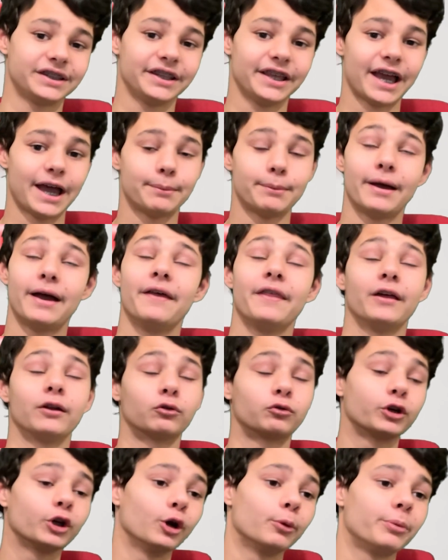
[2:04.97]
the app and then
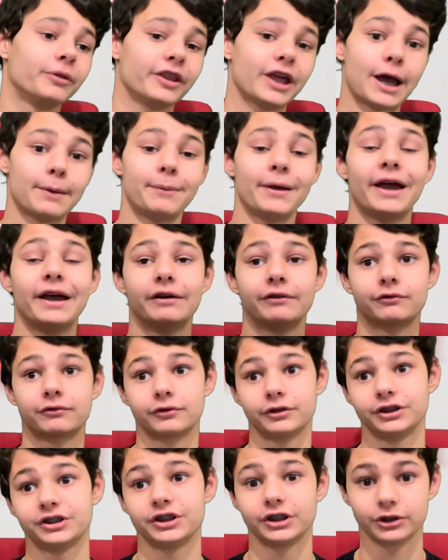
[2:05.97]
reopen the app
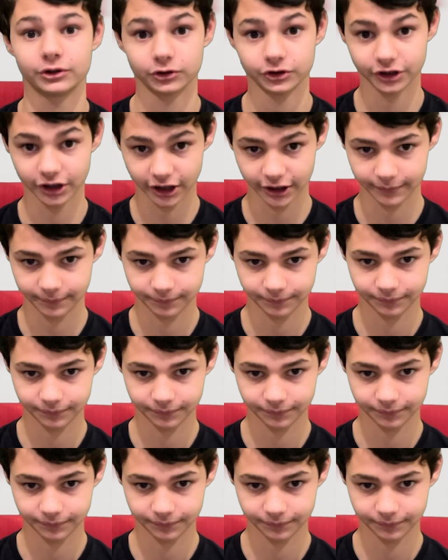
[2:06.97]
every single time.